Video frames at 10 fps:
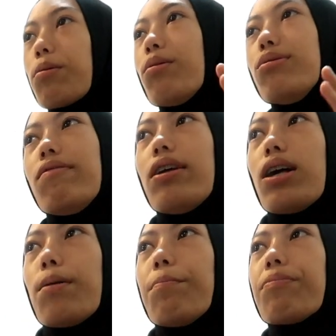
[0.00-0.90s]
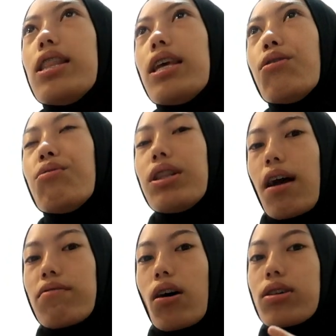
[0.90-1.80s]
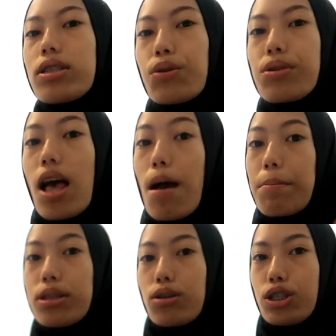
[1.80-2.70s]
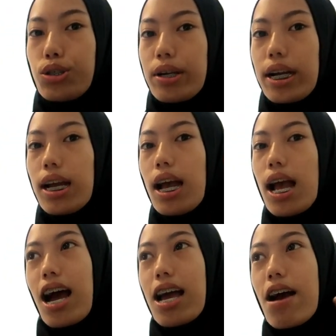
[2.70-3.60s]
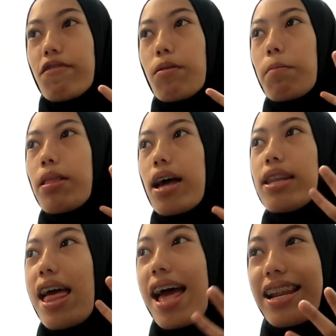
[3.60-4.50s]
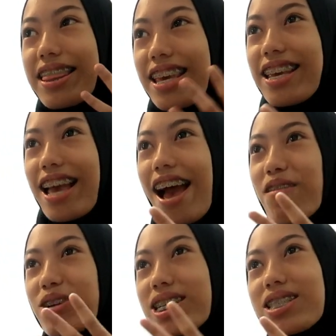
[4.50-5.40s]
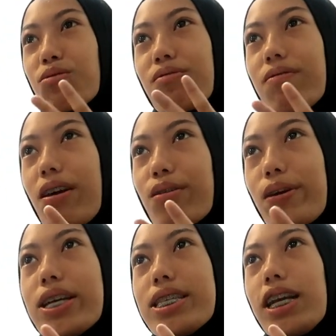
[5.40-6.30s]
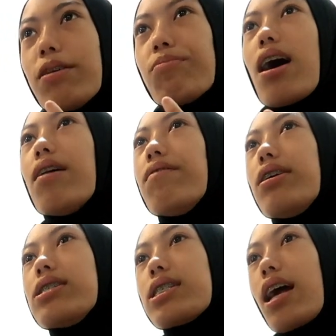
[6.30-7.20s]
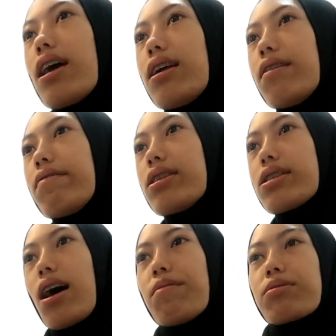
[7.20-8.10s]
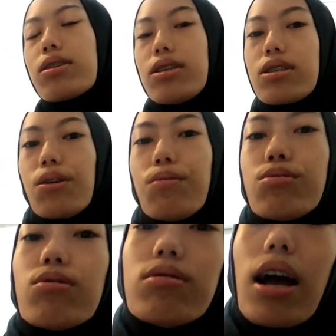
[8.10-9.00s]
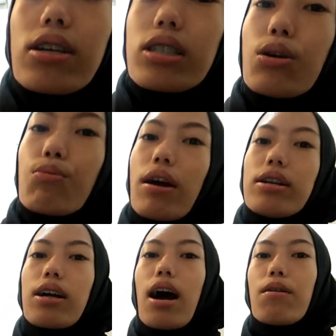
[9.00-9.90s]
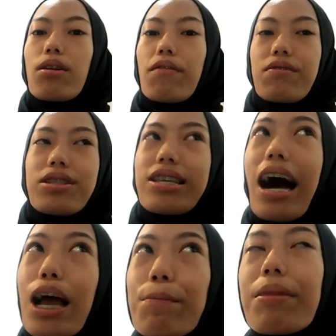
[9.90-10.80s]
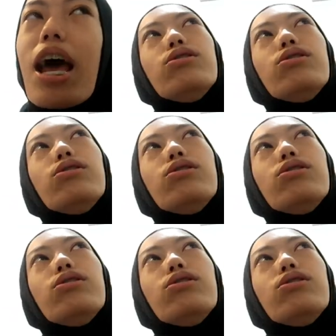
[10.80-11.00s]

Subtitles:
I'm going to film the Real Life Talk series episode 3. I haven't planned anything yet, which is very crazy. I'm very scared if the time is going to actually run out of time.